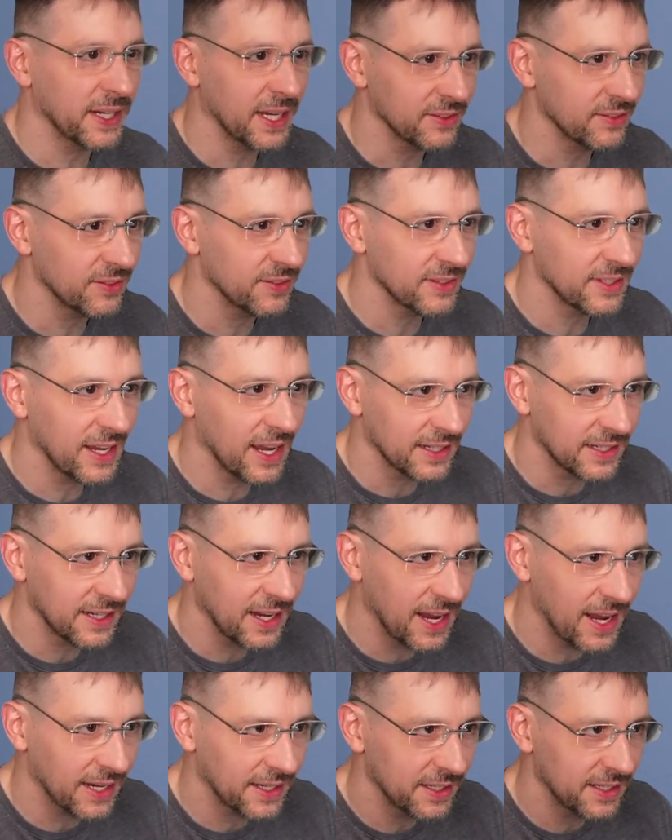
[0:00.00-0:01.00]
I got
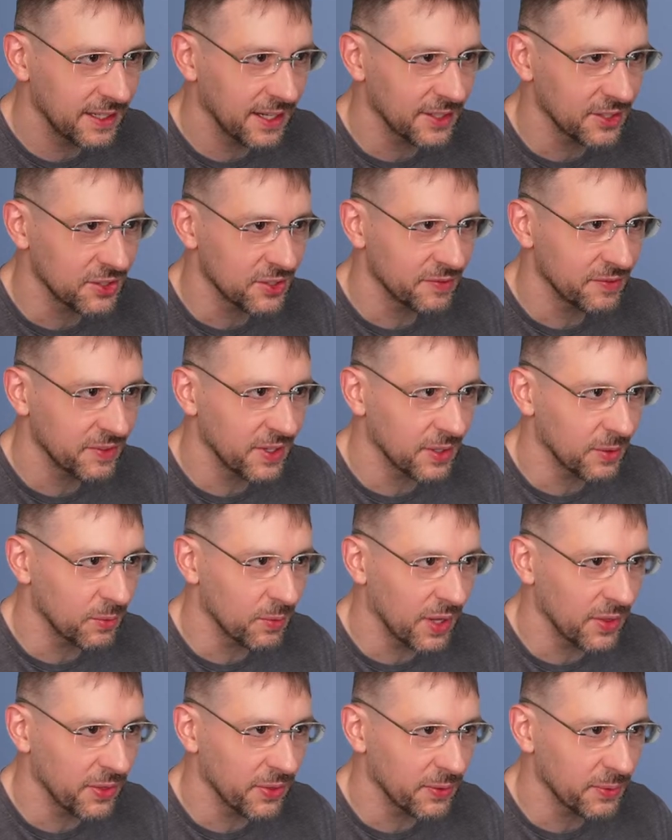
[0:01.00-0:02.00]
cocky. I should have done a
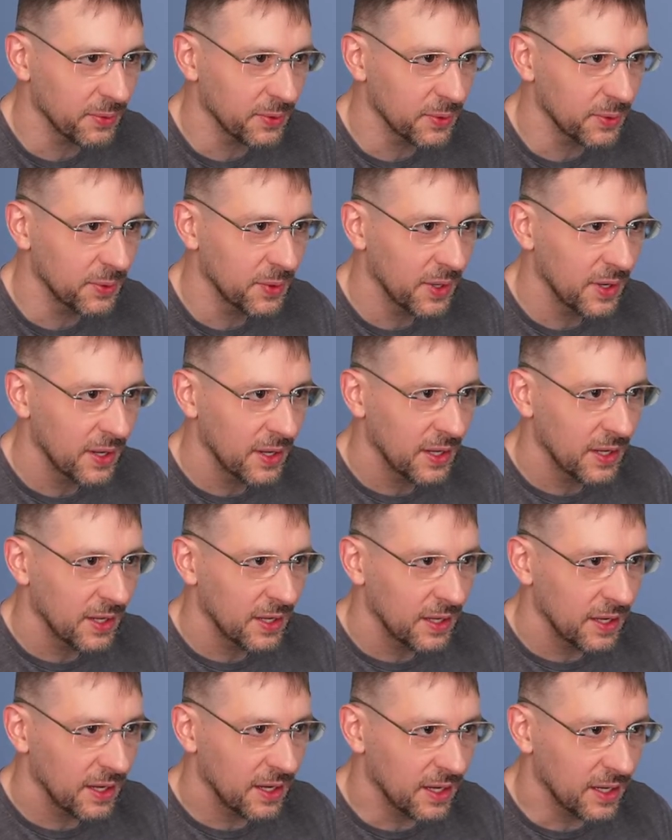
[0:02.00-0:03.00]
run through
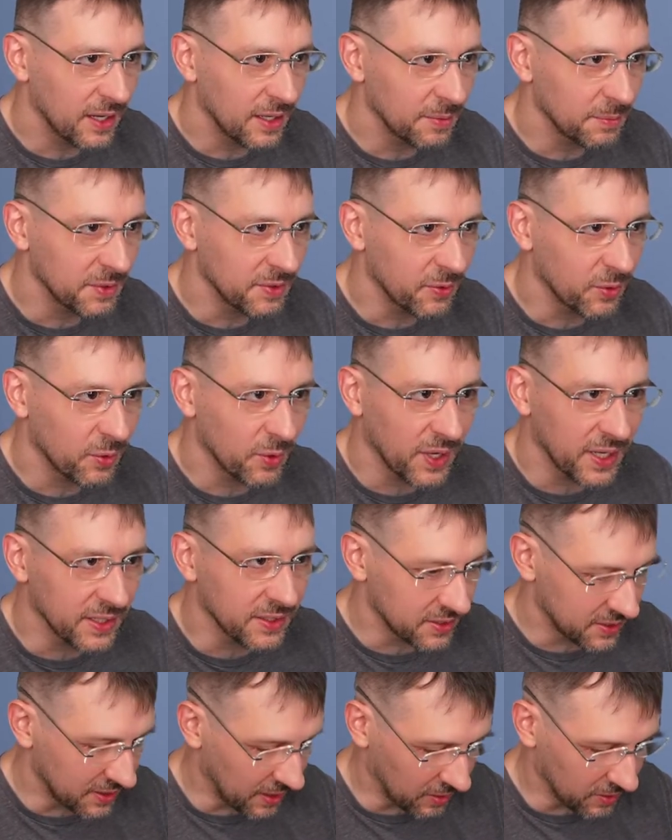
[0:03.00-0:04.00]
before I
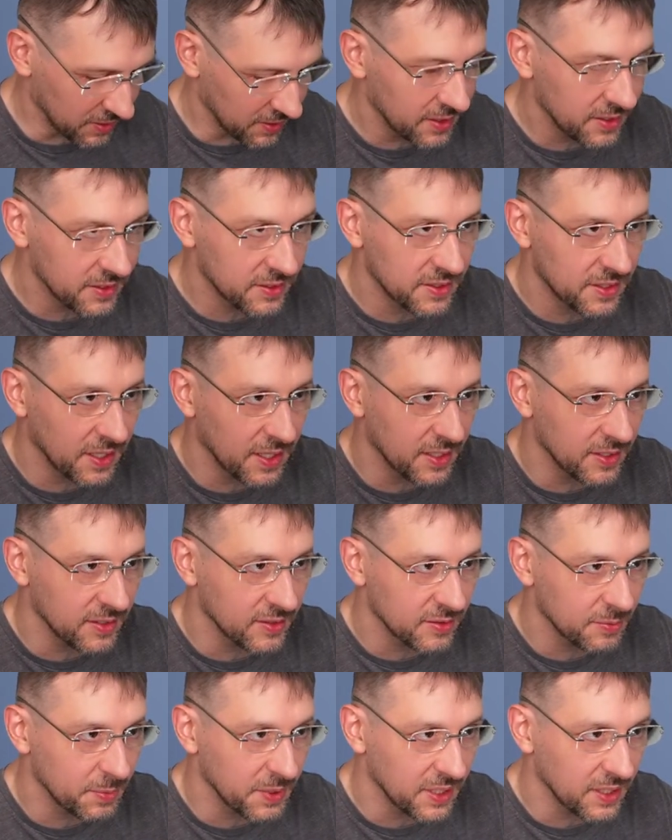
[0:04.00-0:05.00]
started these
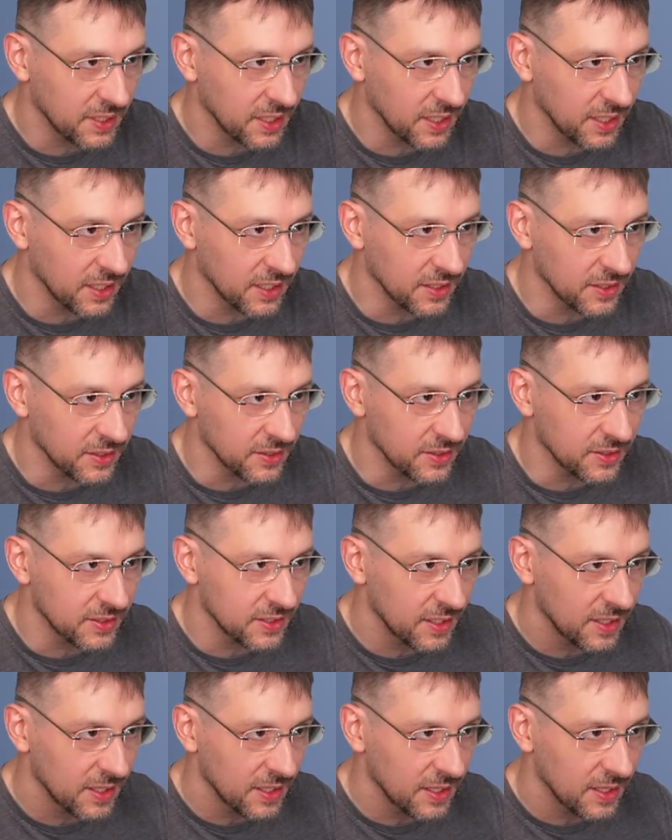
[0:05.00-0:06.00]
things because
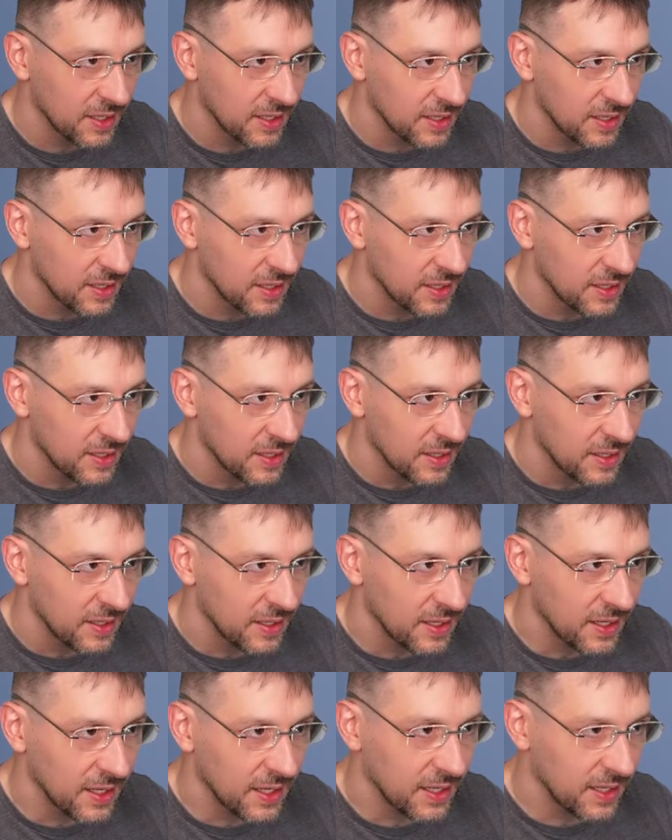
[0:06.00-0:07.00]

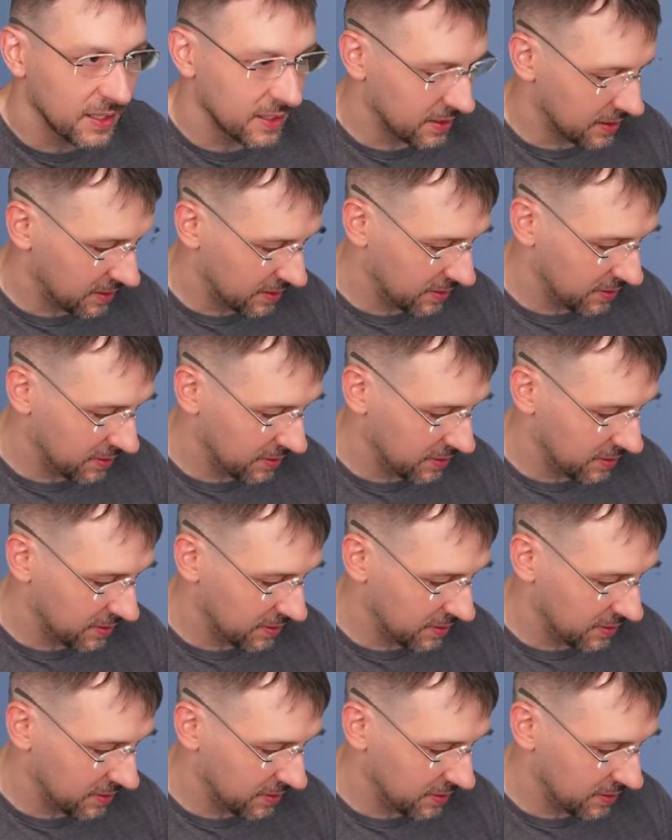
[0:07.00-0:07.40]
uh,